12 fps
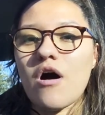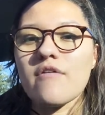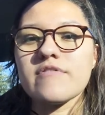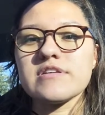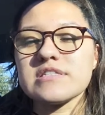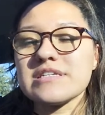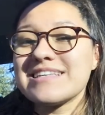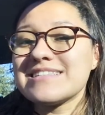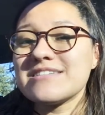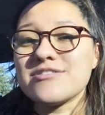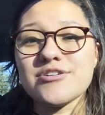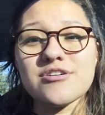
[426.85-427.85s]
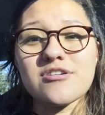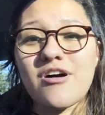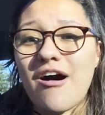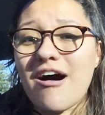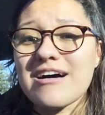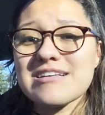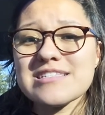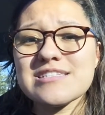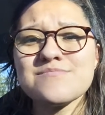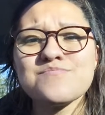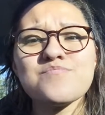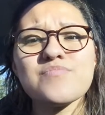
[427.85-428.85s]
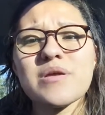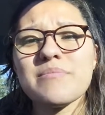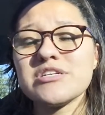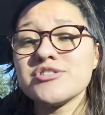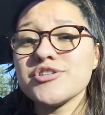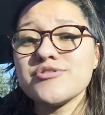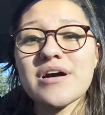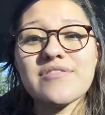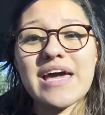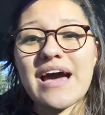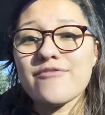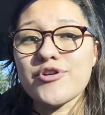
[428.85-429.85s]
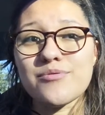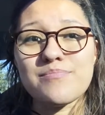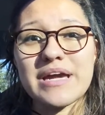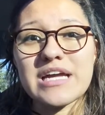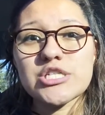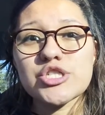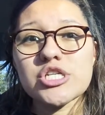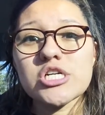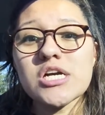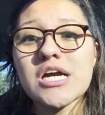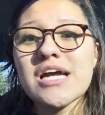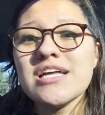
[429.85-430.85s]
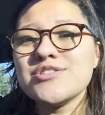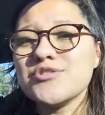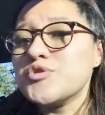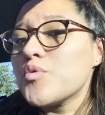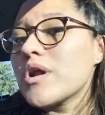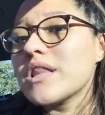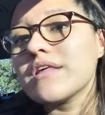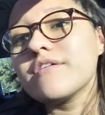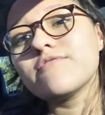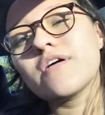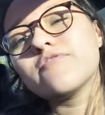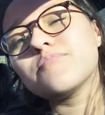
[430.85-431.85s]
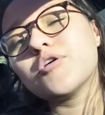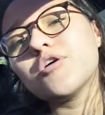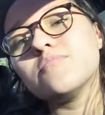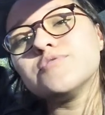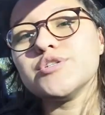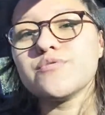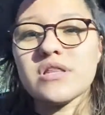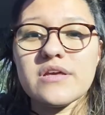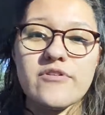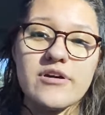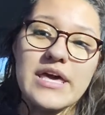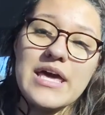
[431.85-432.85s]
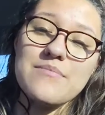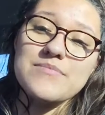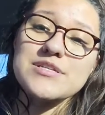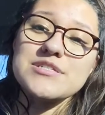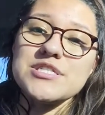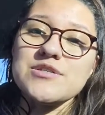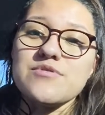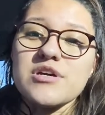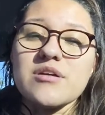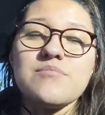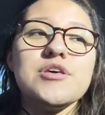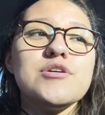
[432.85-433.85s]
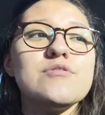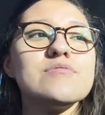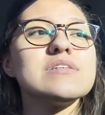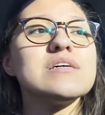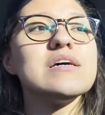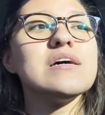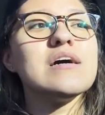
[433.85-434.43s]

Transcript: Obviously consider your cost. Make sure they have your major. Do you want to live far from home? Do you want to live on campus? Do you want to commute?